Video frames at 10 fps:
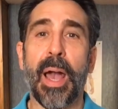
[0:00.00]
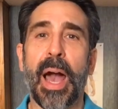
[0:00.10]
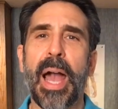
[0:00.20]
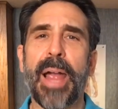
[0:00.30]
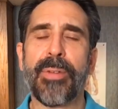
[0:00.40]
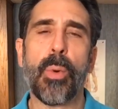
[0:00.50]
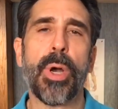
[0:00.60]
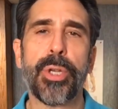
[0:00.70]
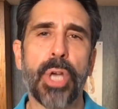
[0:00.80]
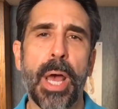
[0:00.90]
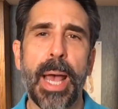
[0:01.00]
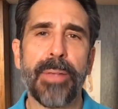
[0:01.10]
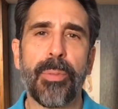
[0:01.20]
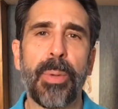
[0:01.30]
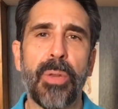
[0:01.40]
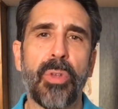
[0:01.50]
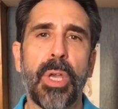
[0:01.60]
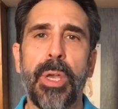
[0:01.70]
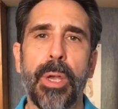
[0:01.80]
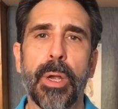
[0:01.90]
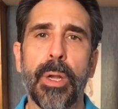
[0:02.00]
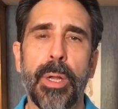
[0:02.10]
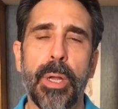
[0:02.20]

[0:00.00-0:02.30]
Hi everyone, John Ossipinsky here.